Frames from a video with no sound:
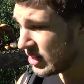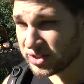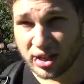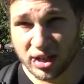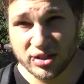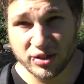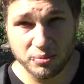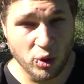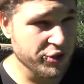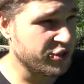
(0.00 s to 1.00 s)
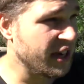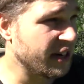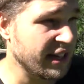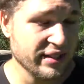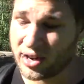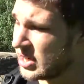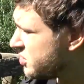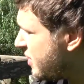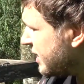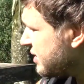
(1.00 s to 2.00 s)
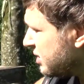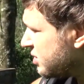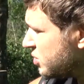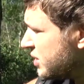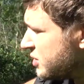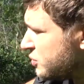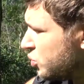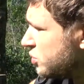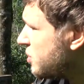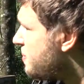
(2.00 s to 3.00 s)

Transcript: there's a lot of moths here that are attracted to this fruit.